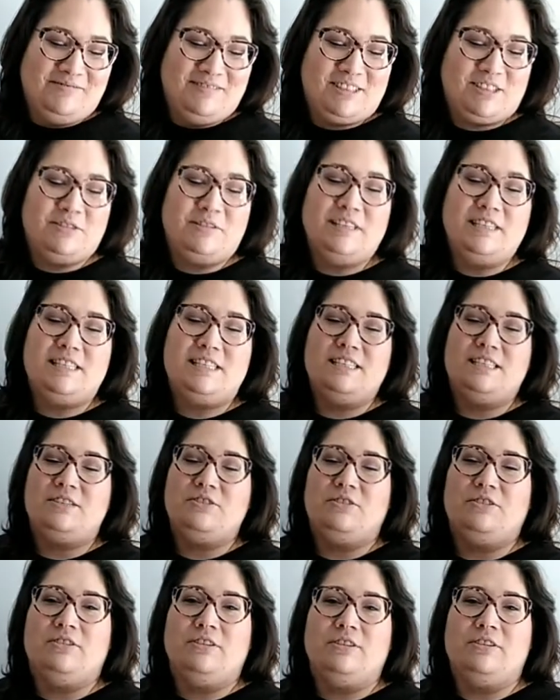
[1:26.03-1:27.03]
So this is
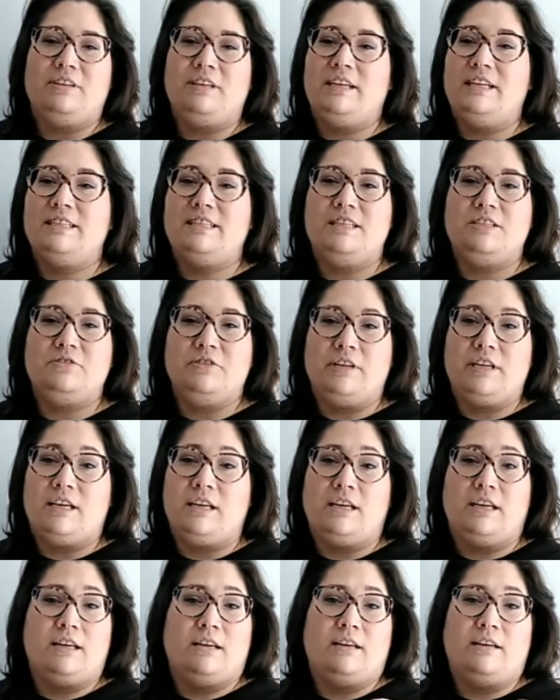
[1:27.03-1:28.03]
your easy
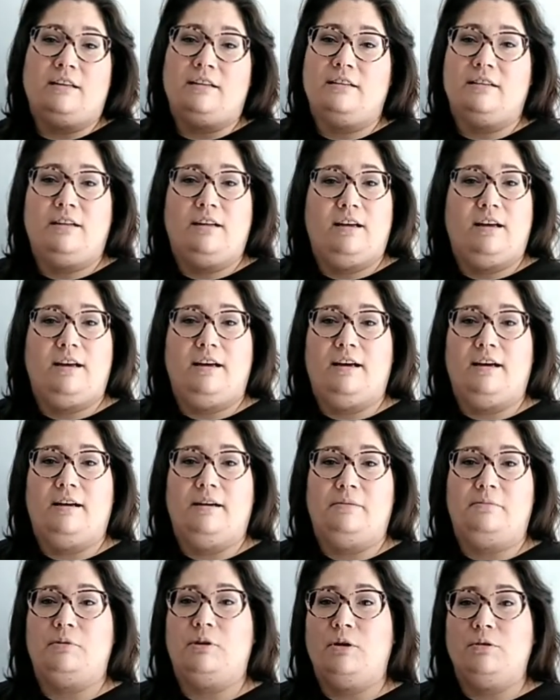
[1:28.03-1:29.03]
drinking,
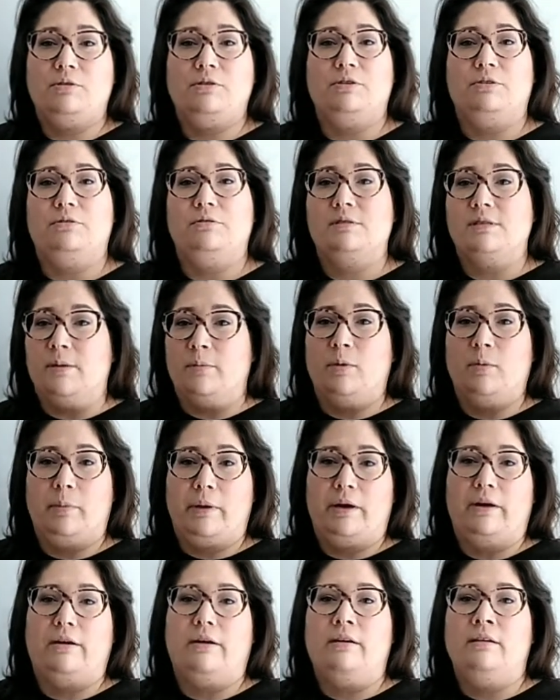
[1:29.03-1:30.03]
go-to summer
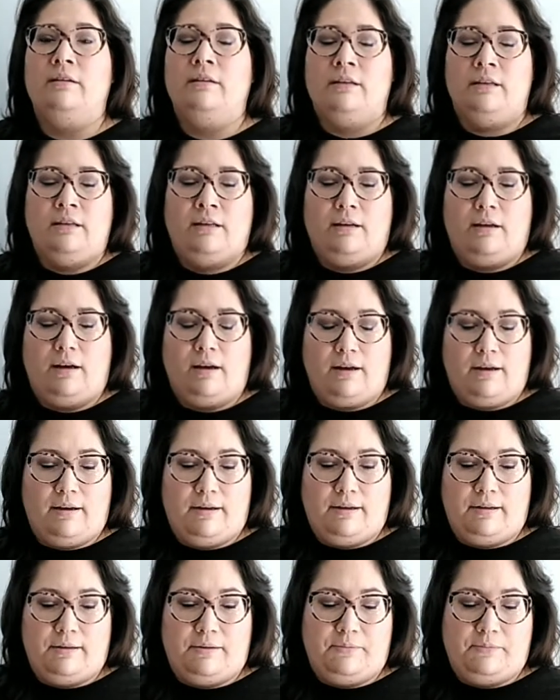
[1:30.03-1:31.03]
beer
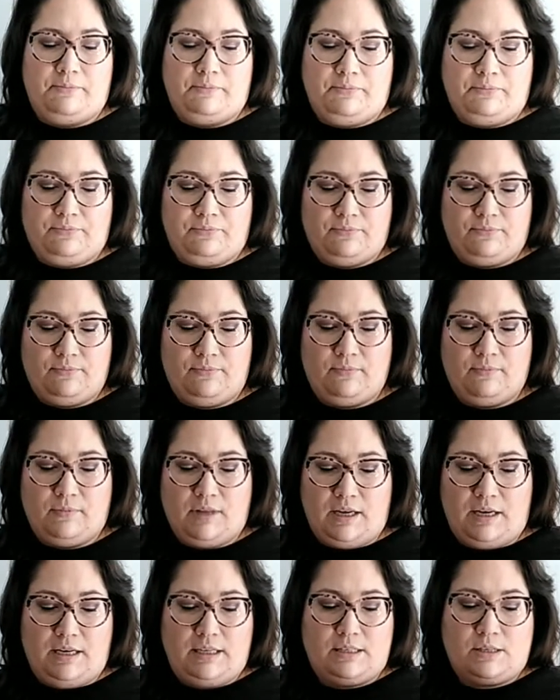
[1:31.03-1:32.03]

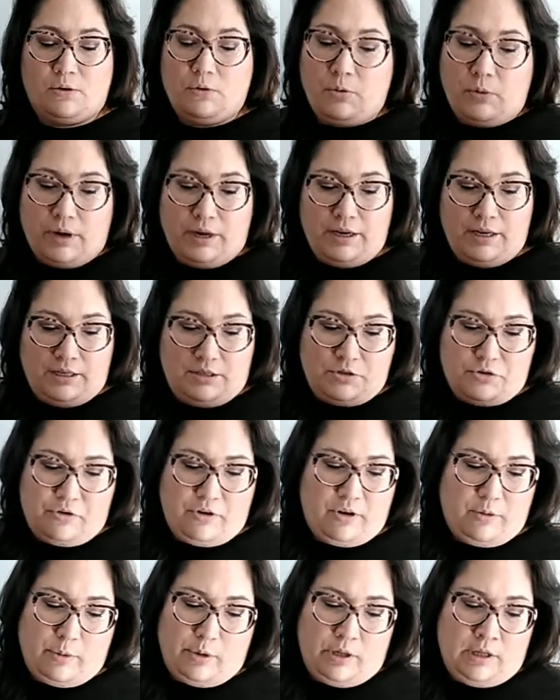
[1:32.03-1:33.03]
that is quite
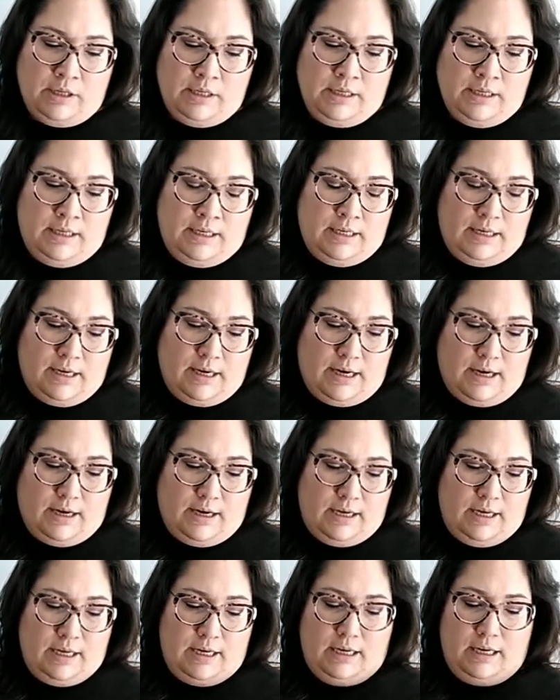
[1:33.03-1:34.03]
enjoyable.
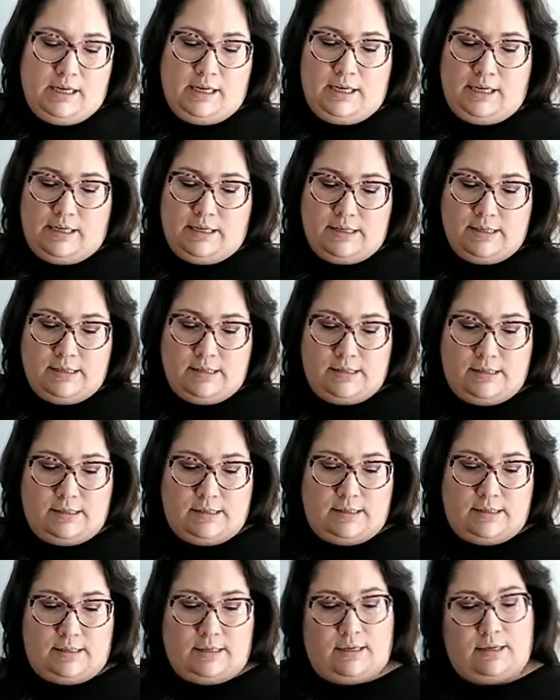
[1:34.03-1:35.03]
It is,
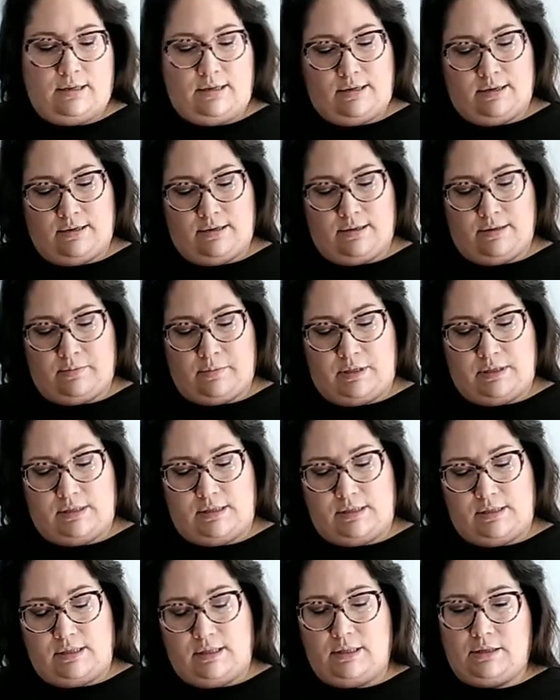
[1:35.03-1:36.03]
let me
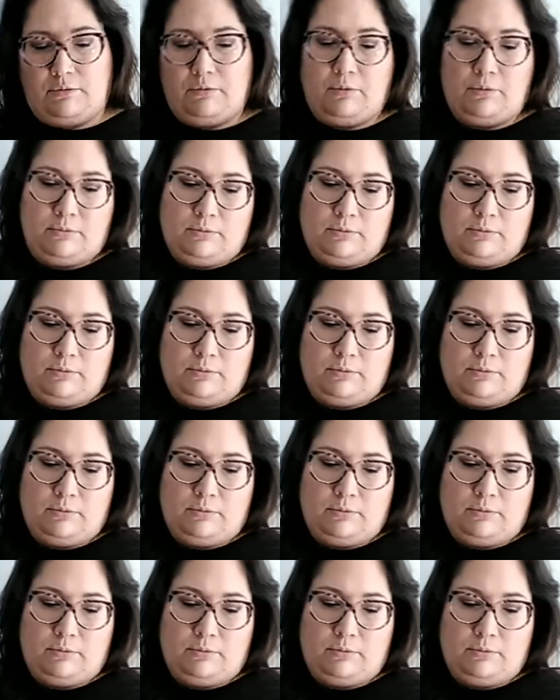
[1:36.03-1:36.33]
see,